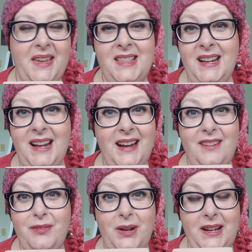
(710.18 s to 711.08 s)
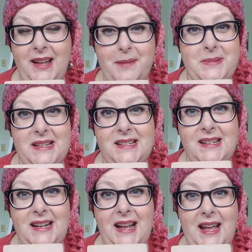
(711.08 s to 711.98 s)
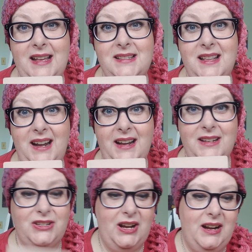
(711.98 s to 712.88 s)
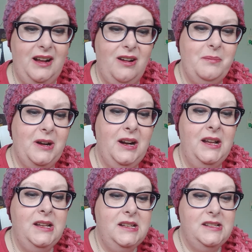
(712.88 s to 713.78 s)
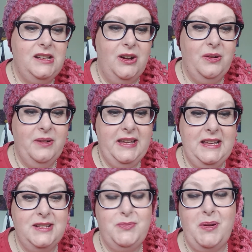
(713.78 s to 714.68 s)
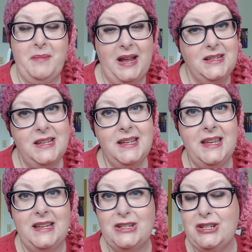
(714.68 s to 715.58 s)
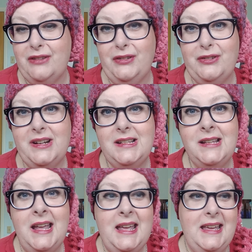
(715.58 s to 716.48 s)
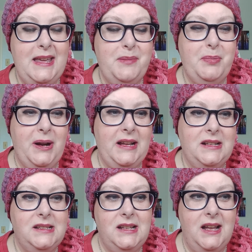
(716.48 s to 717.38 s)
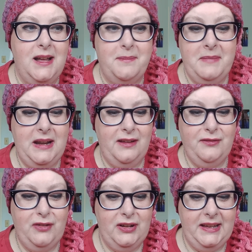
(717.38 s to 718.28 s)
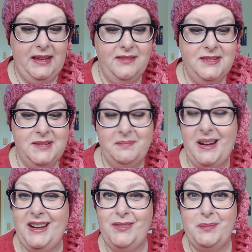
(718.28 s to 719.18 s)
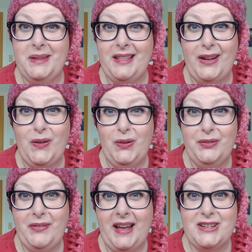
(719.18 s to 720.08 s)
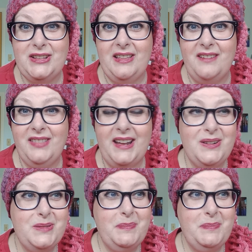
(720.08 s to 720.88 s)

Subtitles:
the Knight of Cups is seen as the knight in shining armor. So he's romantic, he's chivalrous, he brings meaningful gifts, might even be like old-fashioned love letters,